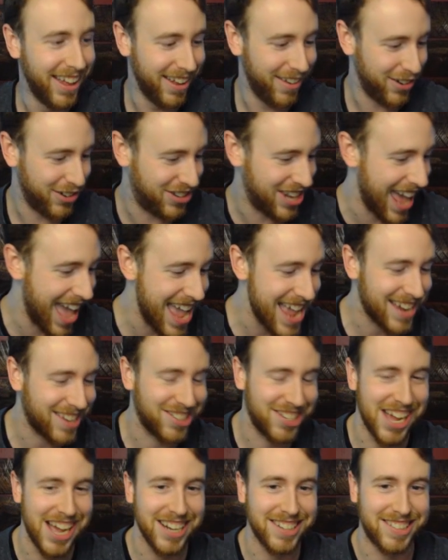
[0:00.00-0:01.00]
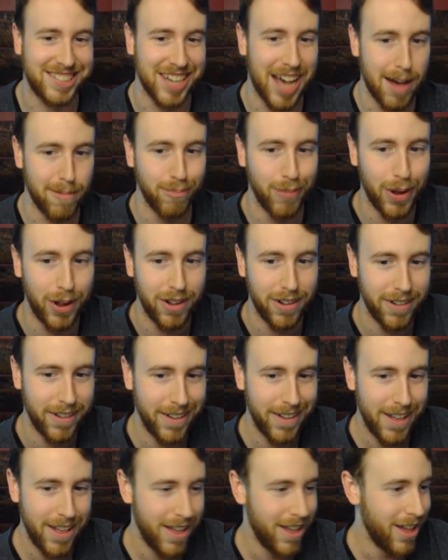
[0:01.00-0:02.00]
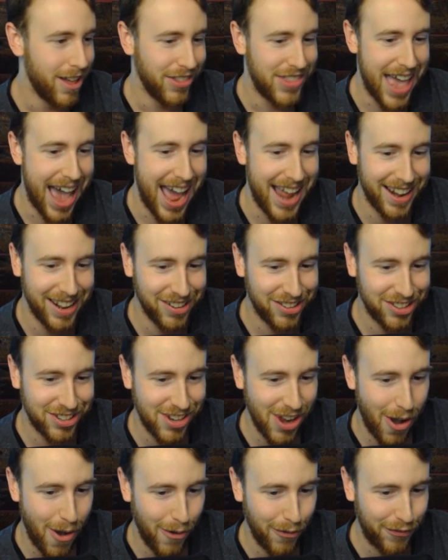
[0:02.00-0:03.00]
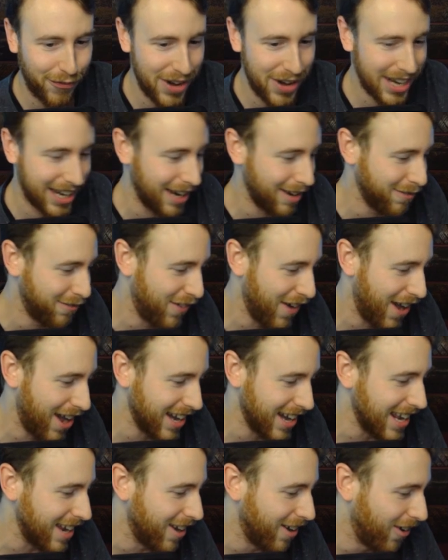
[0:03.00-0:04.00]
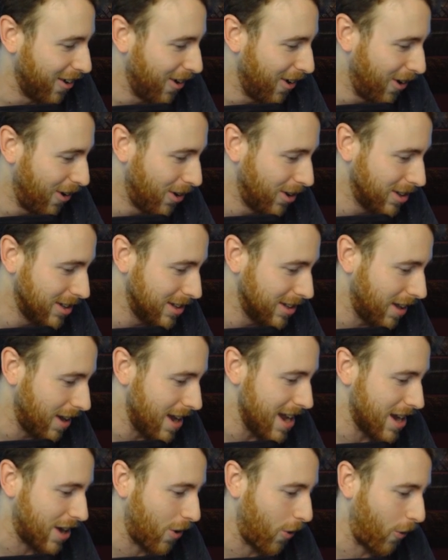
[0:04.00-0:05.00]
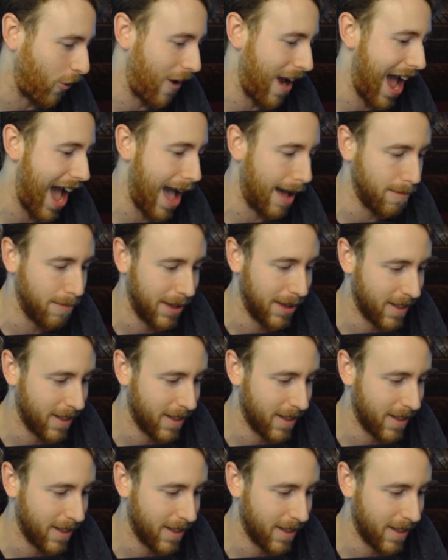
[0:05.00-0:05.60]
takes a tumble. That is so freaking funny. Holy crap.